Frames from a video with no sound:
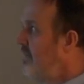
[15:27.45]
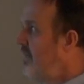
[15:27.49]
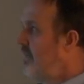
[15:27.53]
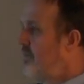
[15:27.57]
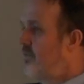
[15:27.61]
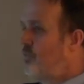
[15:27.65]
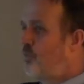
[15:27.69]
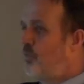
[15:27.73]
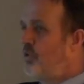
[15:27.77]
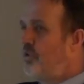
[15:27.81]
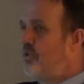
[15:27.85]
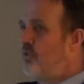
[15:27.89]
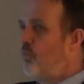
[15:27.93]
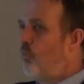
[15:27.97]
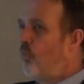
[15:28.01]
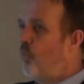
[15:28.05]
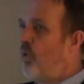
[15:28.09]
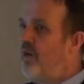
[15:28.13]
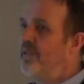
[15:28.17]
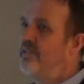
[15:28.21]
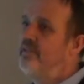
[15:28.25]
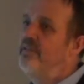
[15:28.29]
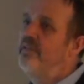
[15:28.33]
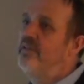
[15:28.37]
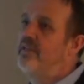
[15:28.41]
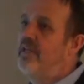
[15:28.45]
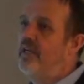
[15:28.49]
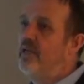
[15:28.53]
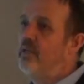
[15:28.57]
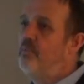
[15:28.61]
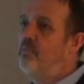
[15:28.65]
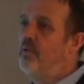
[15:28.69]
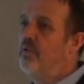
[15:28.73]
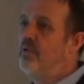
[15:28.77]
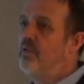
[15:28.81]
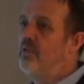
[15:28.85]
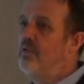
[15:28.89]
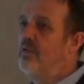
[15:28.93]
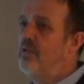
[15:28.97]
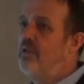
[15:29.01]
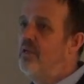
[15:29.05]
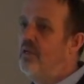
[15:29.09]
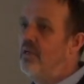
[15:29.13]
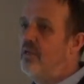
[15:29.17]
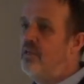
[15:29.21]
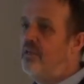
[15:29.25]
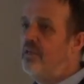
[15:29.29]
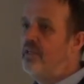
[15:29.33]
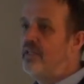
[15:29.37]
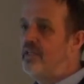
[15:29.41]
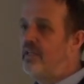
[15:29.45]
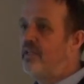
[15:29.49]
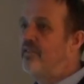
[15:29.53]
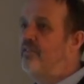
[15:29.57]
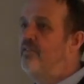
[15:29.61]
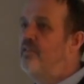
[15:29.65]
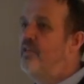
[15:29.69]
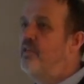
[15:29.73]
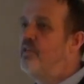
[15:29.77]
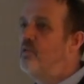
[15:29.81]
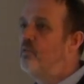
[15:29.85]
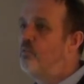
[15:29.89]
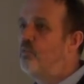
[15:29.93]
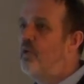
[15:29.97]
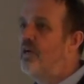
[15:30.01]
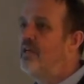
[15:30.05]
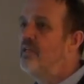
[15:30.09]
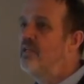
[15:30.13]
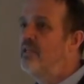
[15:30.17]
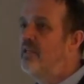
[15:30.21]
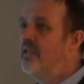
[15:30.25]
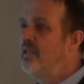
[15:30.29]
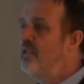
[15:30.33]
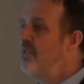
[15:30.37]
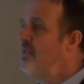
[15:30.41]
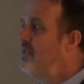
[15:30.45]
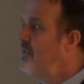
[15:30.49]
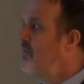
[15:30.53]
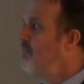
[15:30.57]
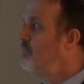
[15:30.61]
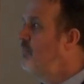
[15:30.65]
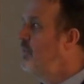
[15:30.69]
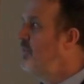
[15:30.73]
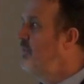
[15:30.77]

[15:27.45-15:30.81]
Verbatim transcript: that with one table you can see a ranking,